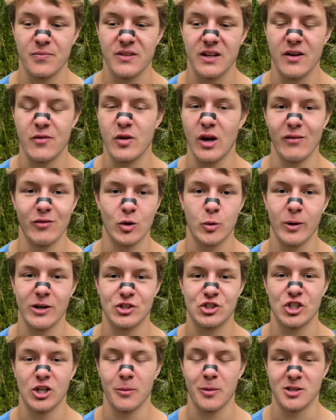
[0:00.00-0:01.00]
If you have a
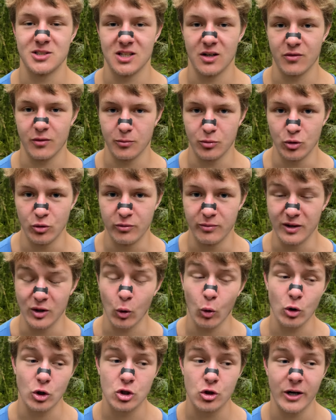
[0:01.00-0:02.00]
question about self-improvement
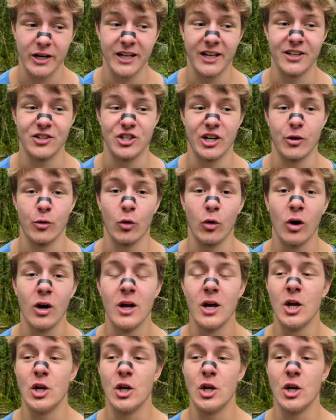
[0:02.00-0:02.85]
or training in general,